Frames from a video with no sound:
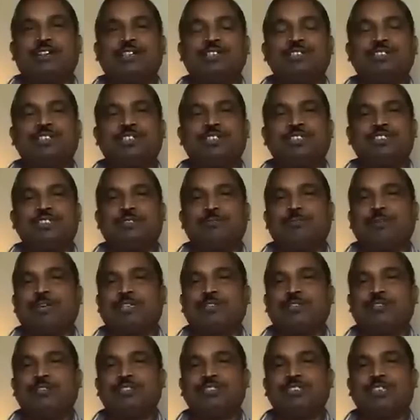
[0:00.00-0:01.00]
conditions, the
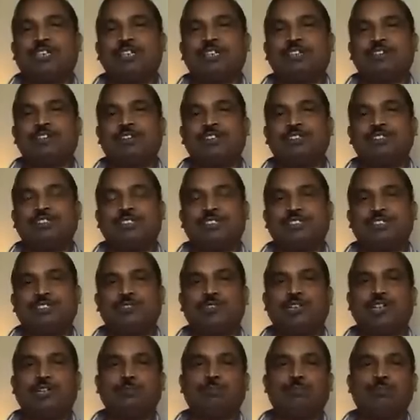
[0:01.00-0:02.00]
pathological
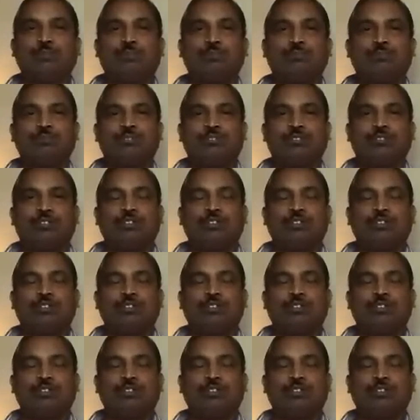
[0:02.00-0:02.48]
conditions will improve.